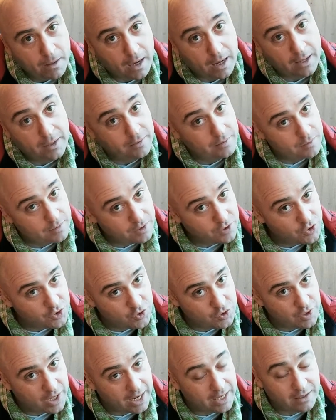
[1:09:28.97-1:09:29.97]
Uh,
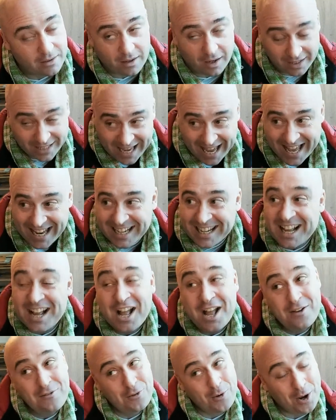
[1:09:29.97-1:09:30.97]
this, and again,
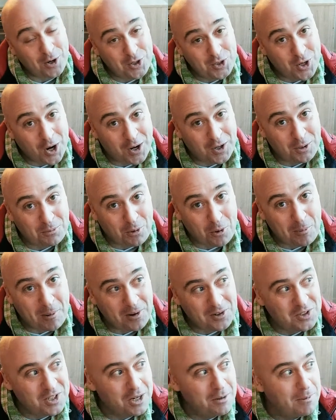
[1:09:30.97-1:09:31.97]
if you actually talk to the
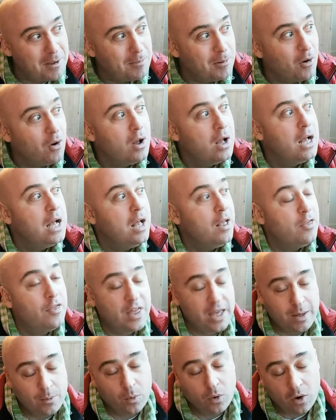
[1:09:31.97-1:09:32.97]
pro-Palestinian people,
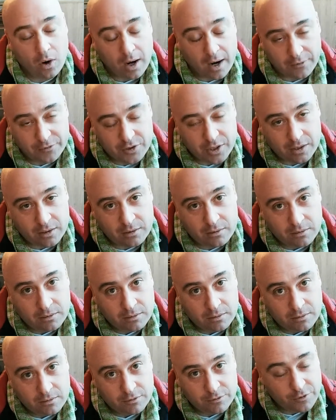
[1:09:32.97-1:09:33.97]
they will often
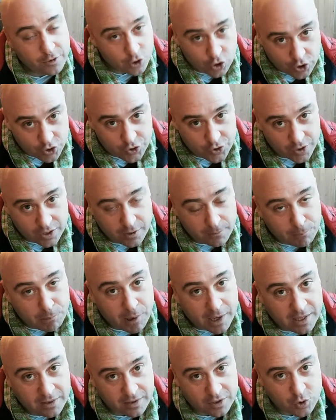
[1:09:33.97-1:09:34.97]
viciously
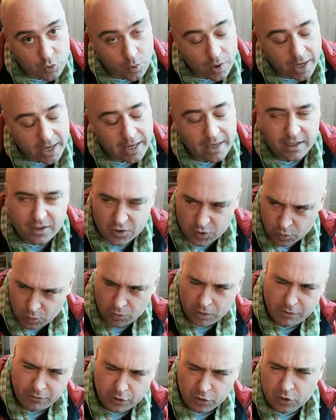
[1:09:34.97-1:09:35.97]
complain this way. And it's
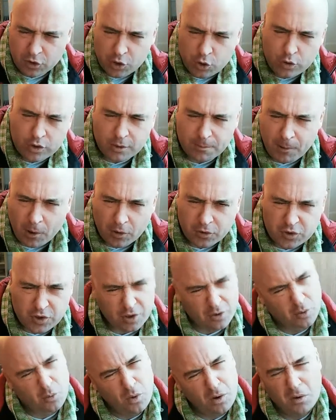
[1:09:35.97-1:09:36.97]
if you're new to the politics,
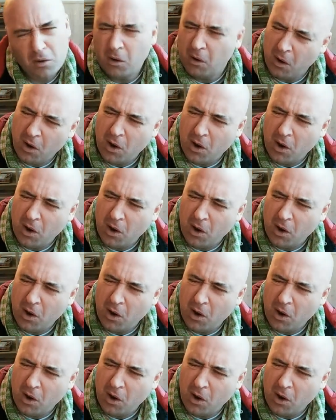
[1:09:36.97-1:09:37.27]
you're like, what?